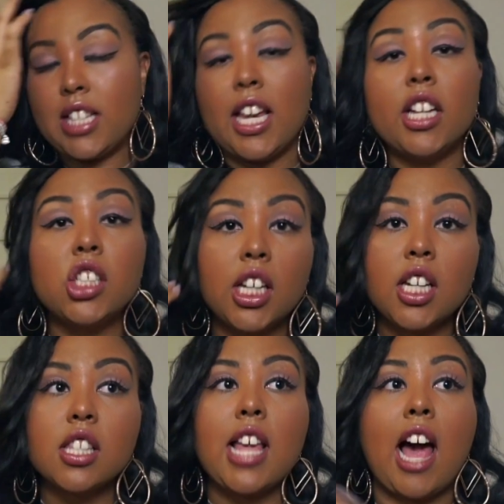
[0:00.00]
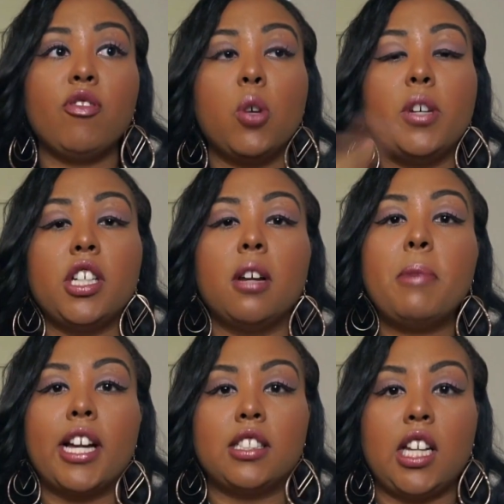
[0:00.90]
I take a chance. After we're done
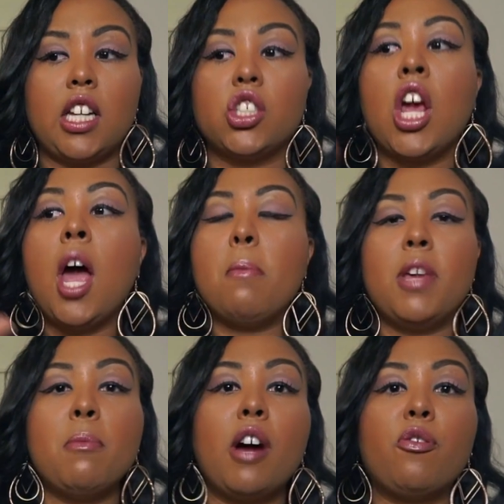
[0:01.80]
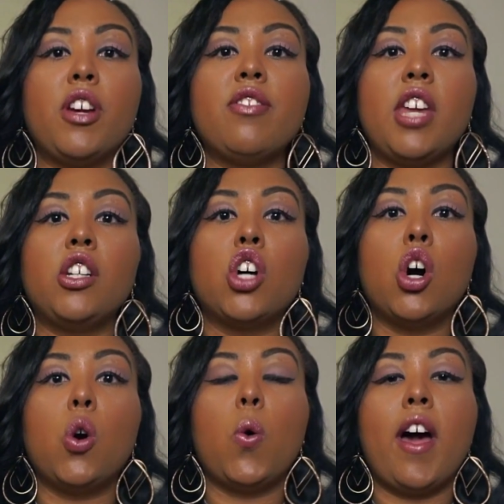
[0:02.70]
backstage, me and my friend then
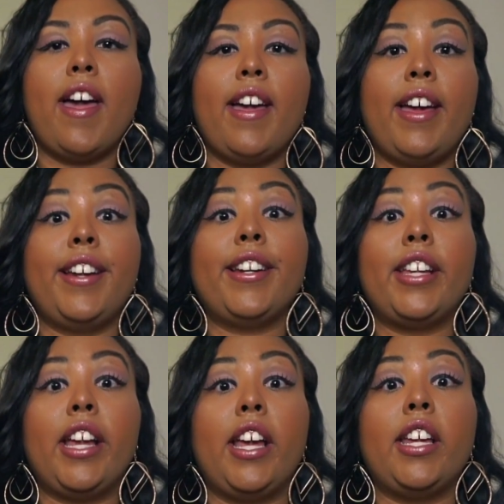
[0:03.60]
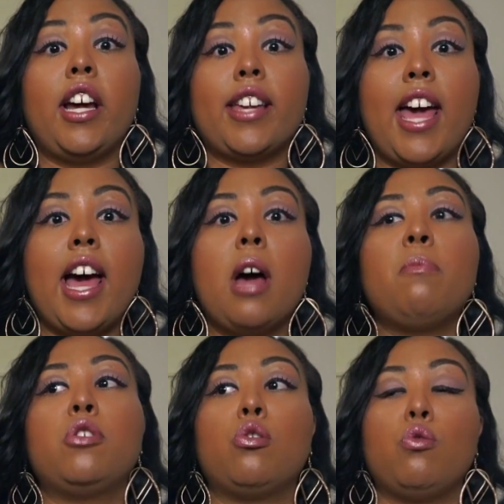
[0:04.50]
go and get a
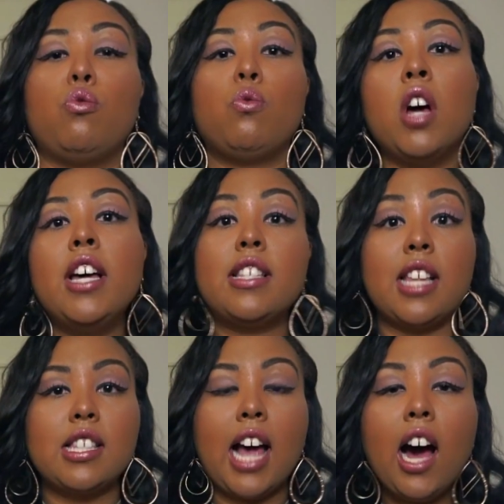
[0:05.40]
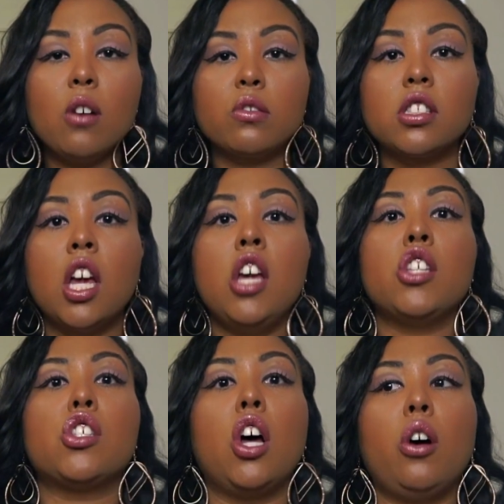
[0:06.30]
cab to sis' house.
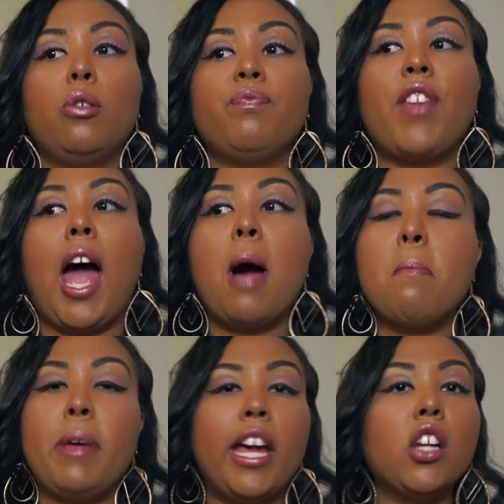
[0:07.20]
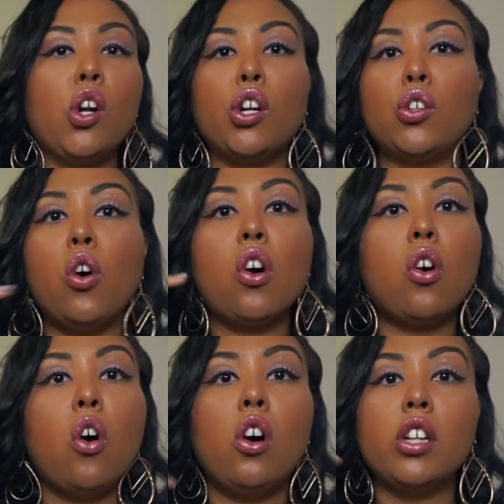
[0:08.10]
So I'm banging on the door,
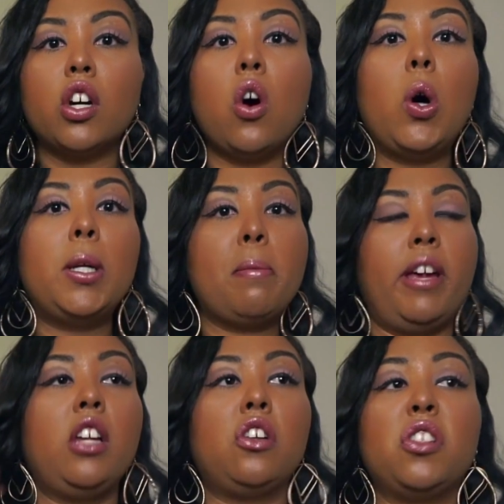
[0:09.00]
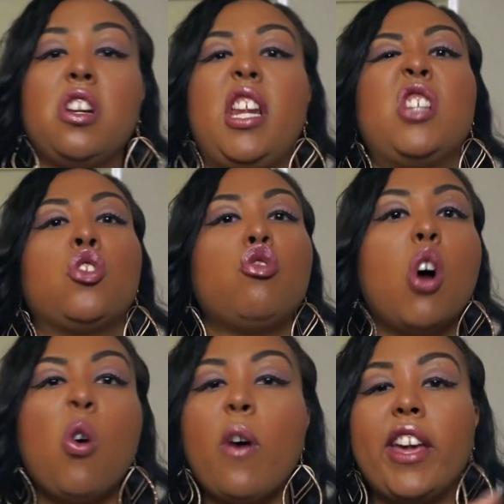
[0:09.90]
calling, banging on the door. There's
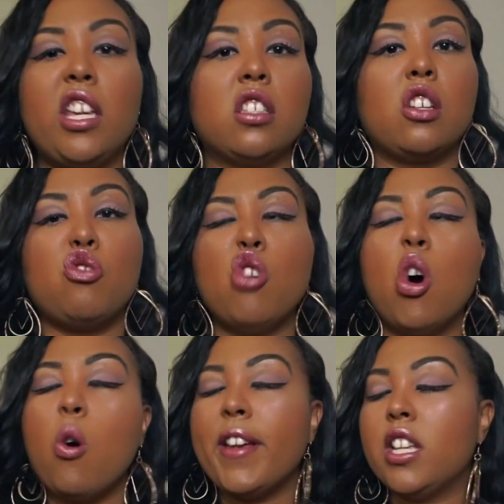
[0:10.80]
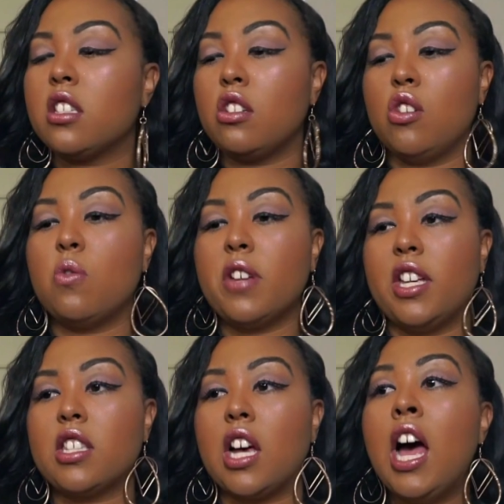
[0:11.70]
no answer, no answer, no
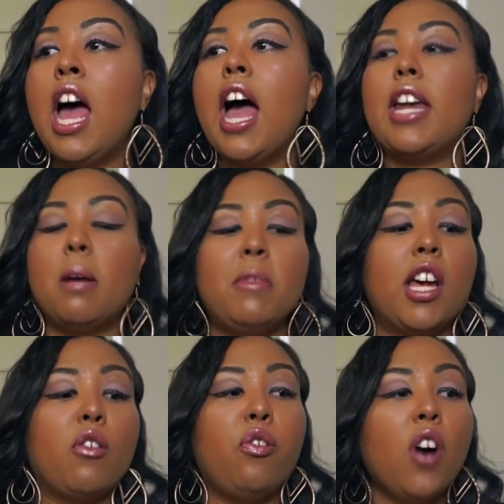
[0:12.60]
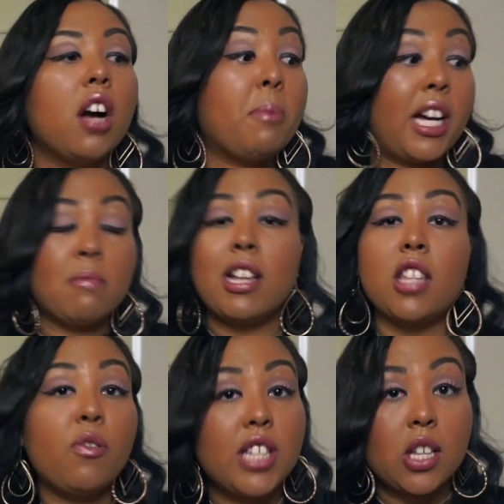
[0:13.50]
answer. And I'm like, fuck, because my
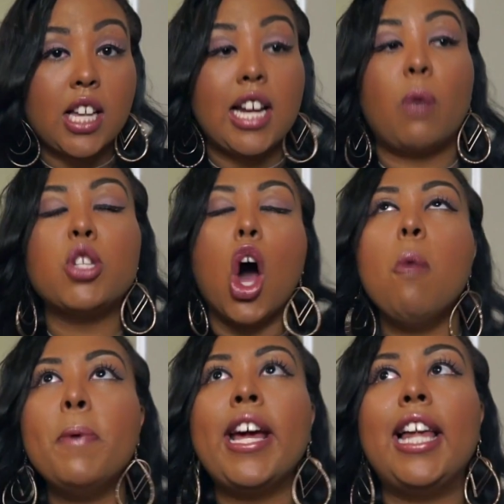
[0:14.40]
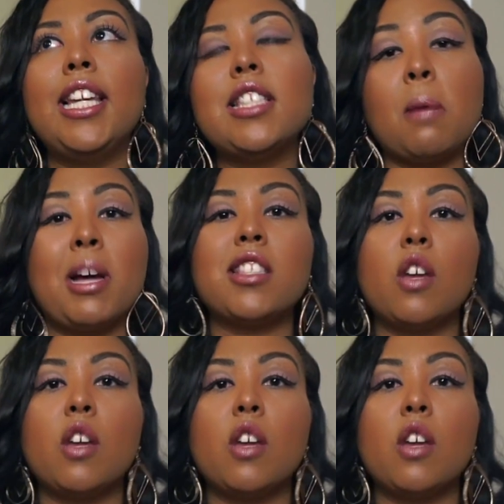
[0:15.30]
stuff is outside. I was hoping at least that my